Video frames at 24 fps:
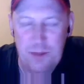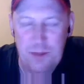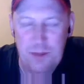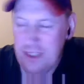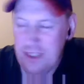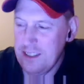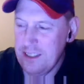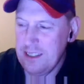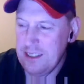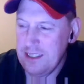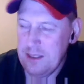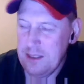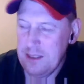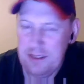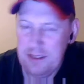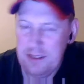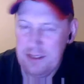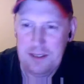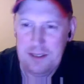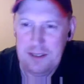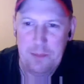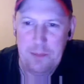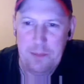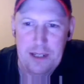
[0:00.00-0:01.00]
do you think of
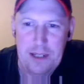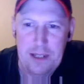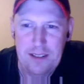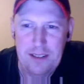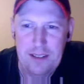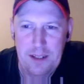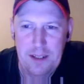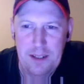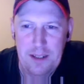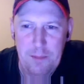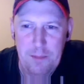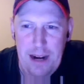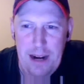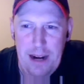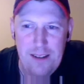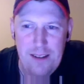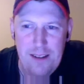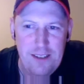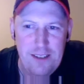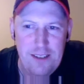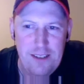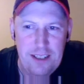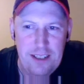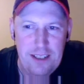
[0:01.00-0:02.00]
the
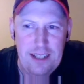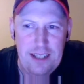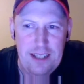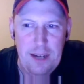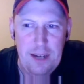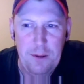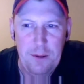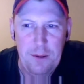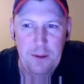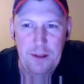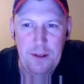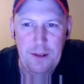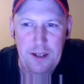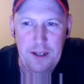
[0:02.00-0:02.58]
bar scene now?